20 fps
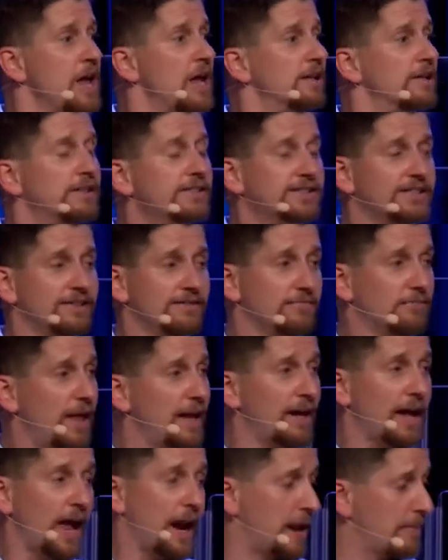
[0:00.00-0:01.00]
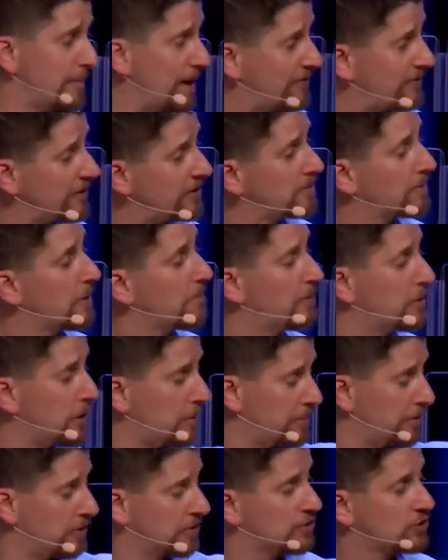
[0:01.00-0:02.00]
Listen, like, and a matter of fact, I'm going to put it
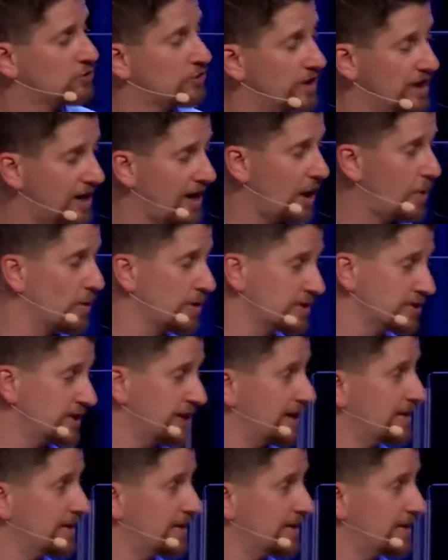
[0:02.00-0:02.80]
up on the screen and I want to say